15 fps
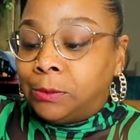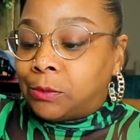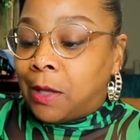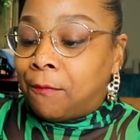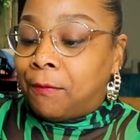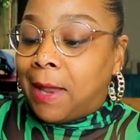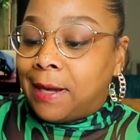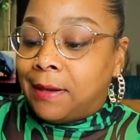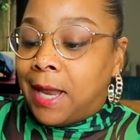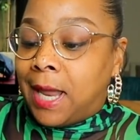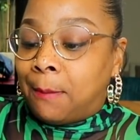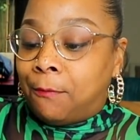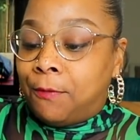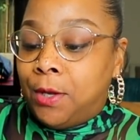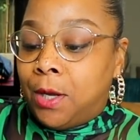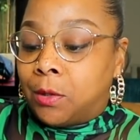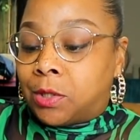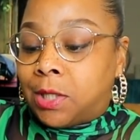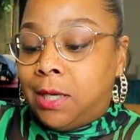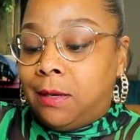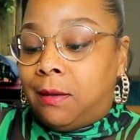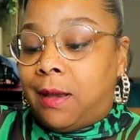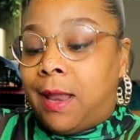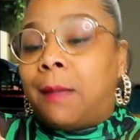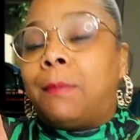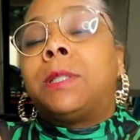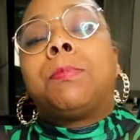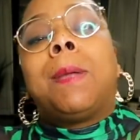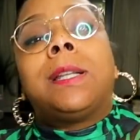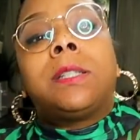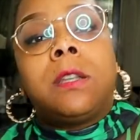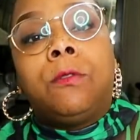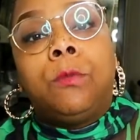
I feel like, damn, if you're going to cheat, and damn, especially